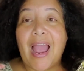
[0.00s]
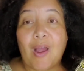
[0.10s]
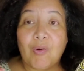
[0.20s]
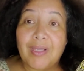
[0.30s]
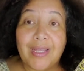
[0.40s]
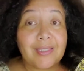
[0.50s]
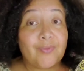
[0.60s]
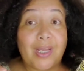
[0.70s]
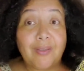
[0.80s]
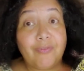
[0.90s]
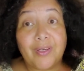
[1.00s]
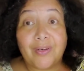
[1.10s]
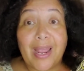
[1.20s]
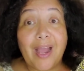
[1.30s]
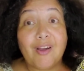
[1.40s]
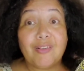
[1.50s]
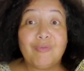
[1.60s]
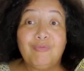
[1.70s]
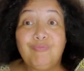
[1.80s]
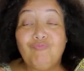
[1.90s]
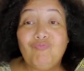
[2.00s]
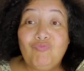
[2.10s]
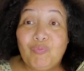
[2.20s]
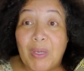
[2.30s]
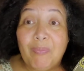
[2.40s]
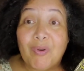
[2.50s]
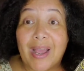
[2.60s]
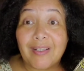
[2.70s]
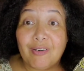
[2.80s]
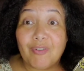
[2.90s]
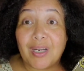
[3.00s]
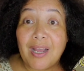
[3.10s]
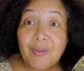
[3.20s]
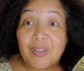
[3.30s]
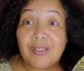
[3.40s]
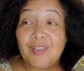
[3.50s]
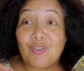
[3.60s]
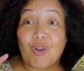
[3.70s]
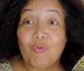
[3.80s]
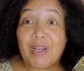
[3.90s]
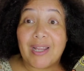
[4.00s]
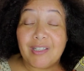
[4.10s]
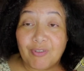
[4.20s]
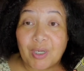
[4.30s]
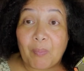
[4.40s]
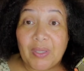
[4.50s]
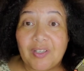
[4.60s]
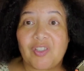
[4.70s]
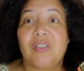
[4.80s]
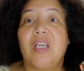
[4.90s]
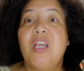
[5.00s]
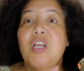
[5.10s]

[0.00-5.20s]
Hourglass finally figured out people got different color, you know, we got different complexions.